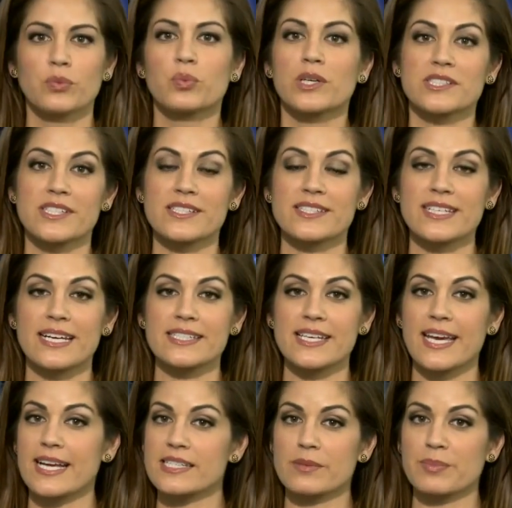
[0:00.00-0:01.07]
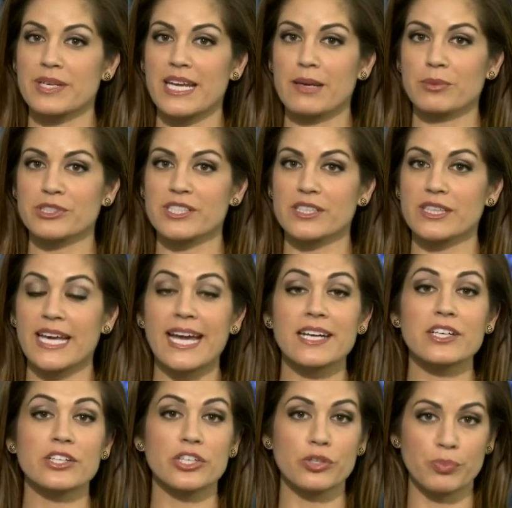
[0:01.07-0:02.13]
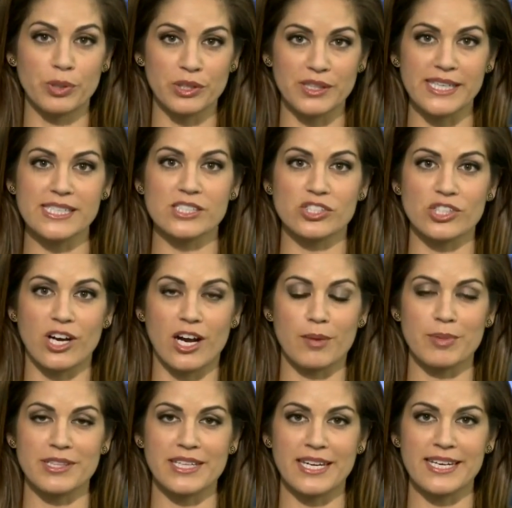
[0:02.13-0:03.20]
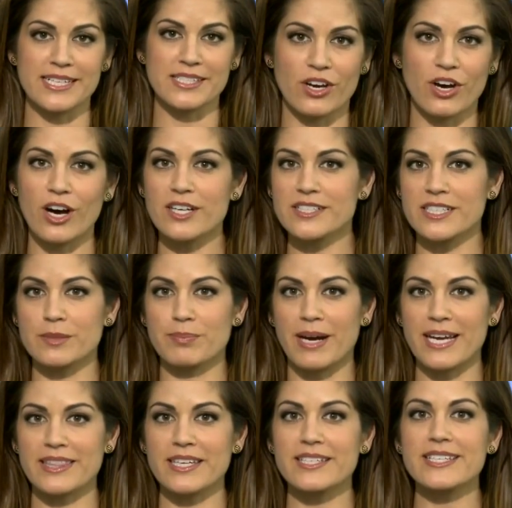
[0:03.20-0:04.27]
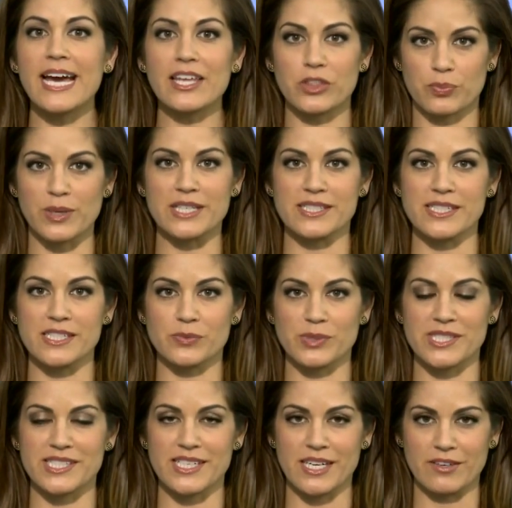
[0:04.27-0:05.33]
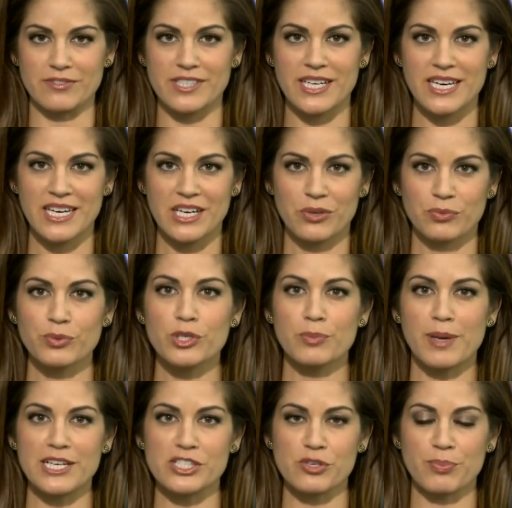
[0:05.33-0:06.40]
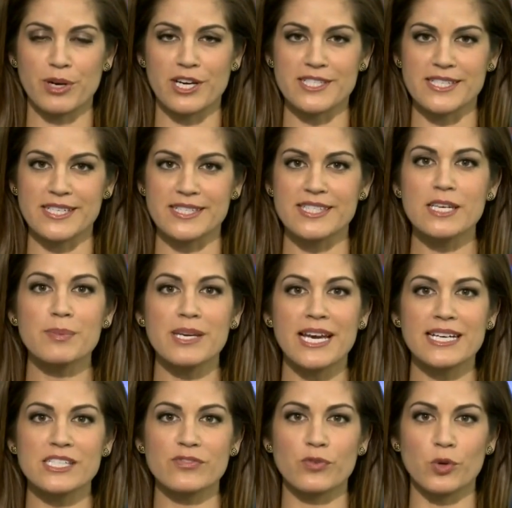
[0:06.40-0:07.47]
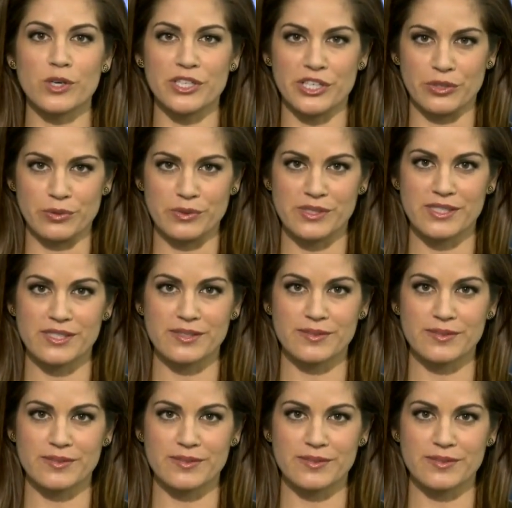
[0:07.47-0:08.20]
Wilson says he hasn't been able to land a new police job and that haunted by the death threats he's received. Rudabeh Shahbazi, CBS 4 News.